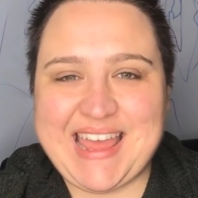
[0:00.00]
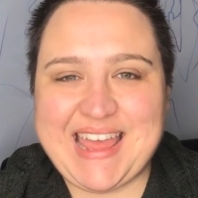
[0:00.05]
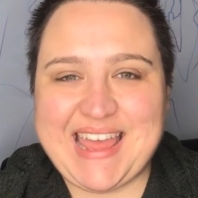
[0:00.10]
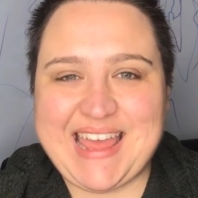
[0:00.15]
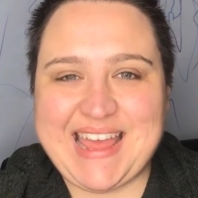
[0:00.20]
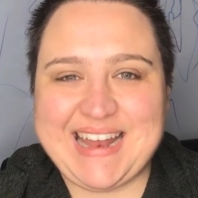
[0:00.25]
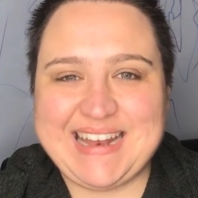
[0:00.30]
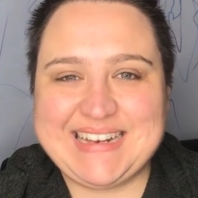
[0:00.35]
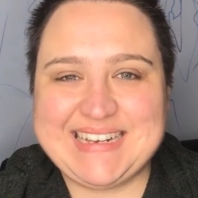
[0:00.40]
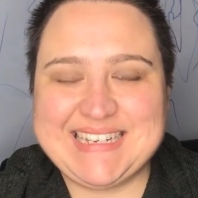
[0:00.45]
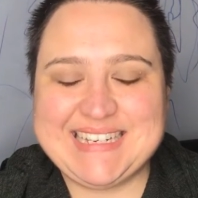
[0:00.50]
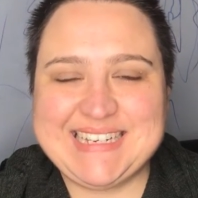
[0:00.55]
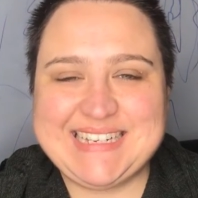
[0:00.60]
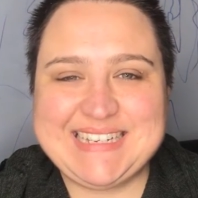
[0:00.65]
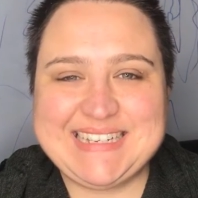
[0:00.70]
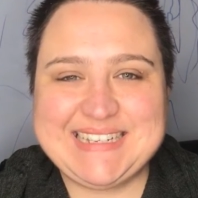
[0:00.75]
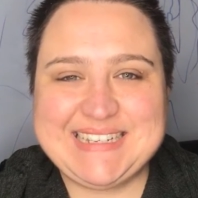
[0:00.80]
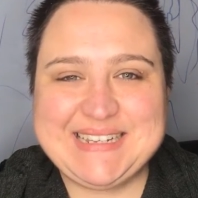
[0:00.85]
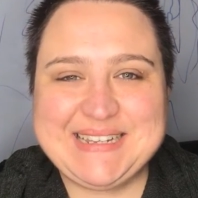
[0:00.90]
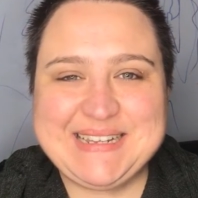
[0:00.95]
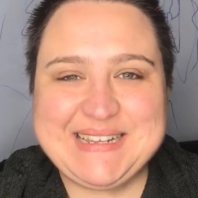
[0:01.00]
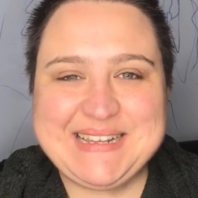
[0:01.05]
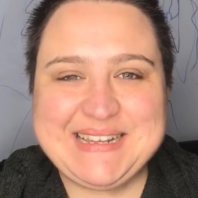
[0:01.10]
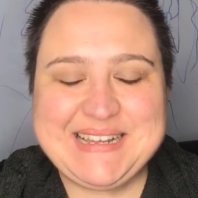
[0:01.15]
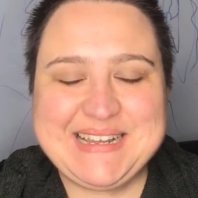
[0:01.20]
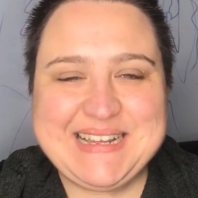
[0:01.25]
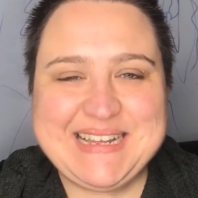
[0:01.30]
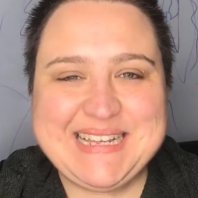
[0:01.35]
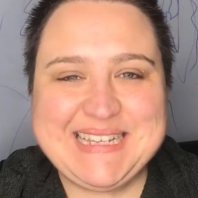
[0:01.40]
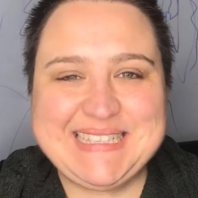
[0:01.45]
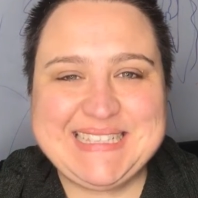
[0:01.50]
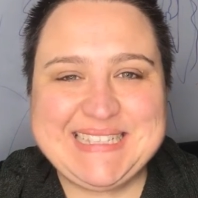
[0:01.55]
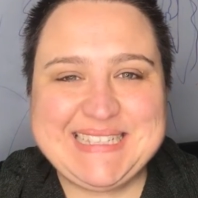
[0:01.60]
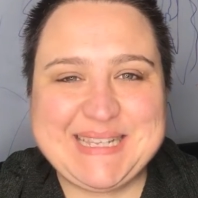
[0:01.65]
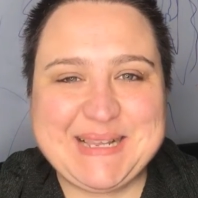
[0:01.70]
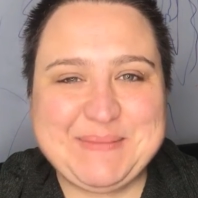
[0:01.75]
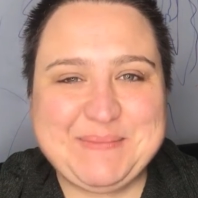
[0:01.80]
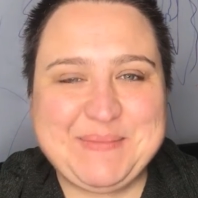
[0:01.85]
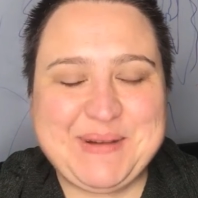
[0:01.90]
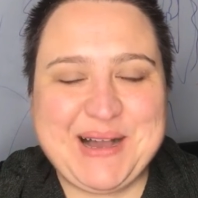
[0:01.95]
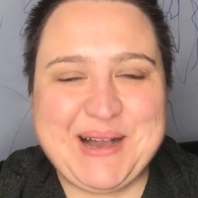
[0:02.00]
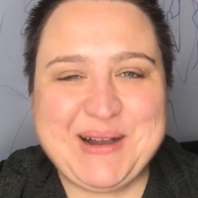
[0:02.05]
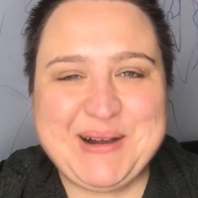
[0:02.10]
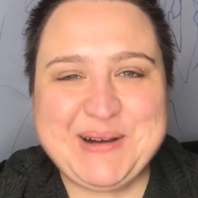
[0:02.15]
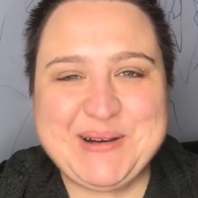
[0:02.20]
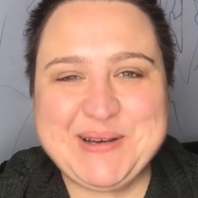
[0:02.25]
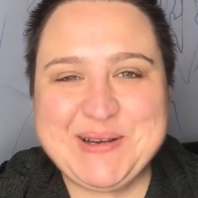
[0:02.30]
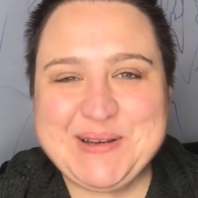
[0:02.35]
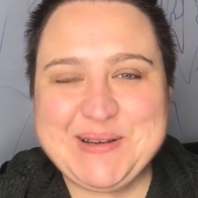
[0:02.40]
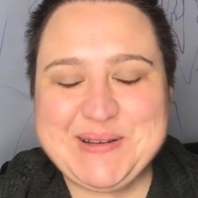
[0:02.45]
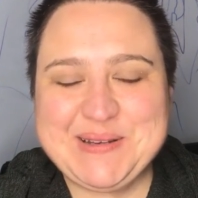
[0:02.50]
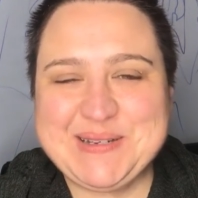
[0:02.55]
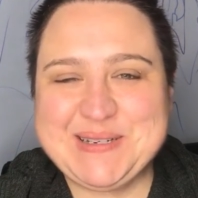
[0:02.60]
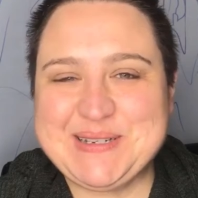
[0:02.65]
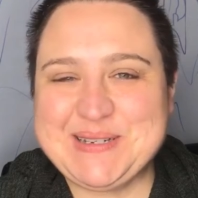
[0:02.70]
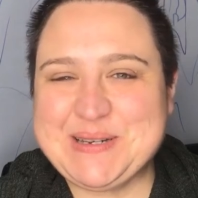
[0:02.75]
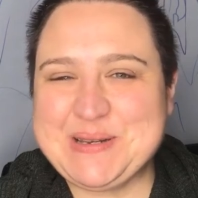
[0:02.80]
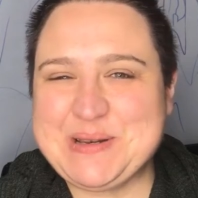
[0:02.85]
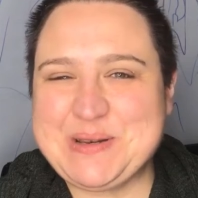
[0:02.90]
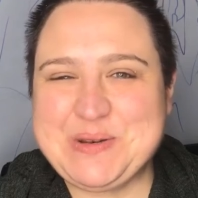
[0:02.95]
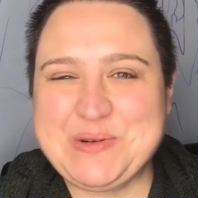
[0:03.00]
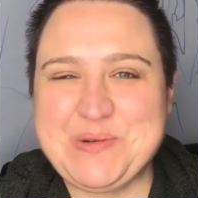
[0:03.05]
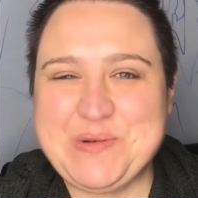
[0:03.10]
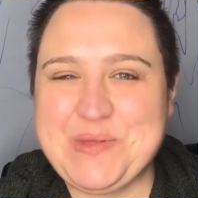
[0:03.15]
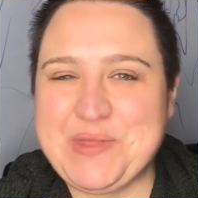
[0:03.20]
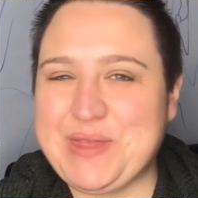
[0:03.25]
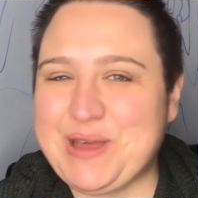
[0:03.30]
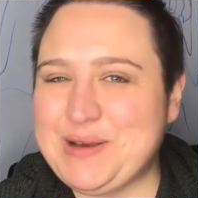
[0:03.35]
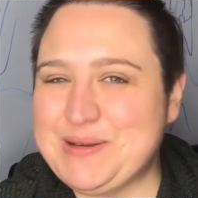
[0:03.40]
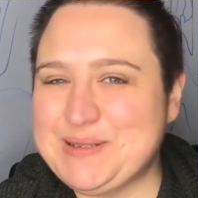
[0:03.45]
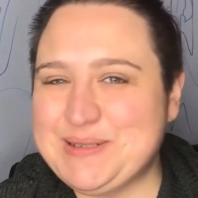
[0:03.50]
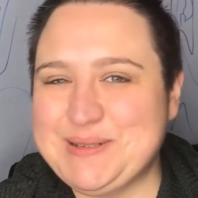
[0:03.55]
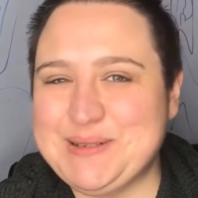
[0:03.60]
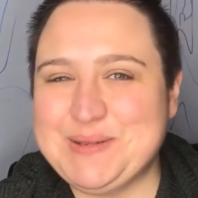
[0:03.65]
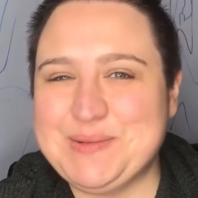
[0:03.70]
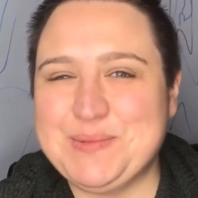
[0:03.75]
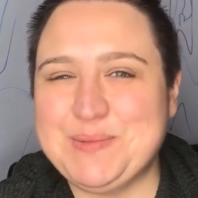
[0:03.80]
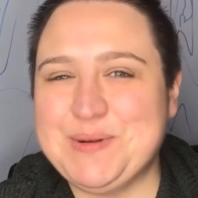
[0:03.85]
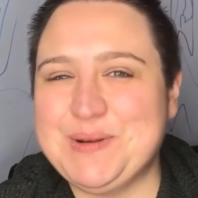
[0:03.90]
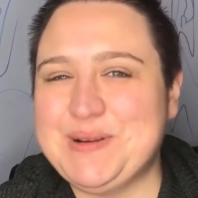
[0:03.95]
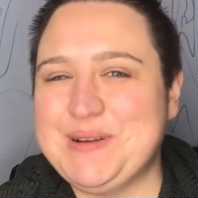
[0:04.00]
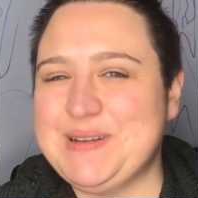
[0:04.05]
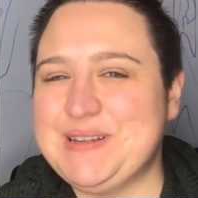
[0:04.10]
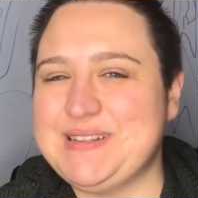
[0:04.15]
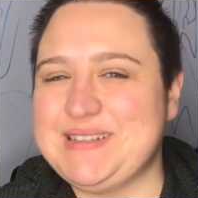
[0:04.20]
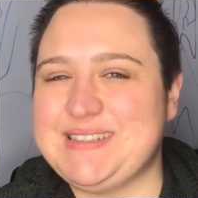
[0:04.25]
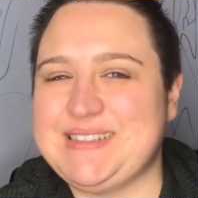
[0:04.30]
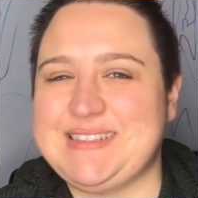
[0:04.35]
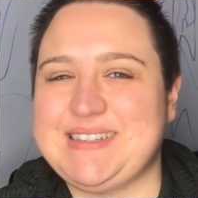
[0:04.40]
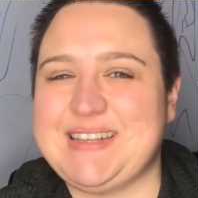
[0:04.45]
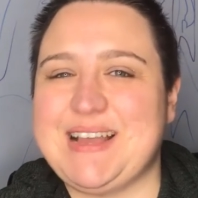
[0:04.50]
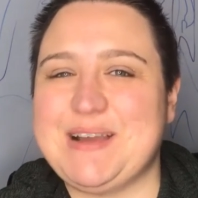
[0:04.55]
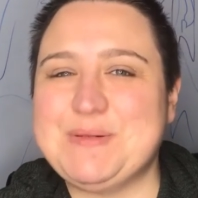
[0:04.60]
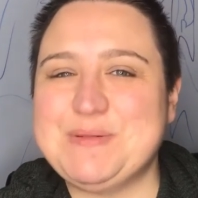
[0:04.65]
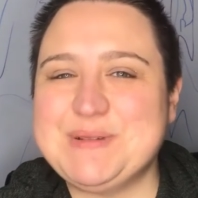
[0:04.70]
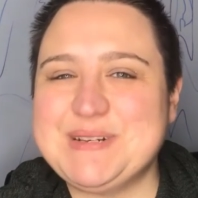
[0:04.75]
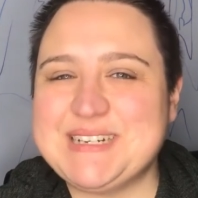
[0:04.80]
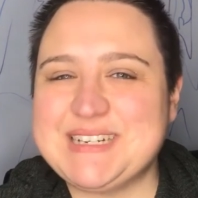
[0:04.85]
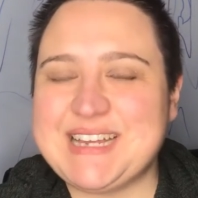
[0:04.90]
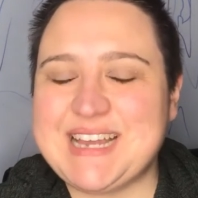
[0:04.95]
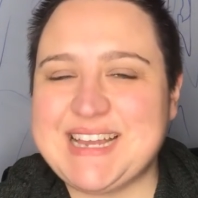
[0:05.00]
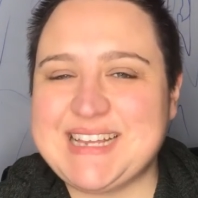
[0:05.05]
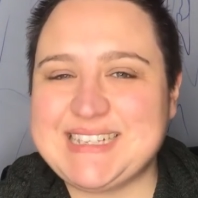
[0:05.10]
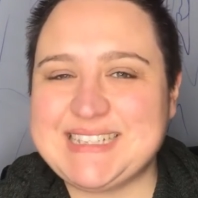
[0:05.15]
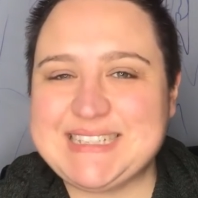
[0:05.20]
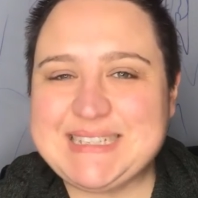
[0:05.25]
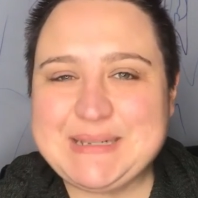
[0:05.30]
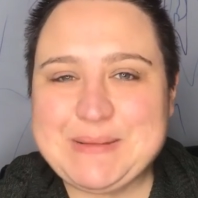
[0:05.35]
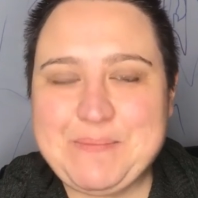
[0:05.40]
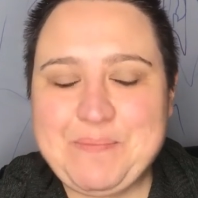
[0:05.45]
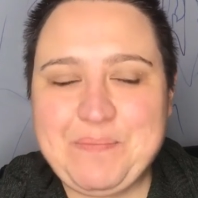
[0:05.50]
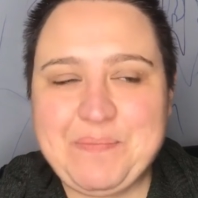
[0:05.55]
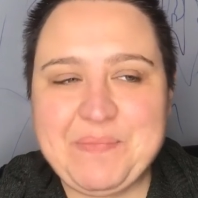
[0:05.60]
And it's about 2,000 words, I would guess.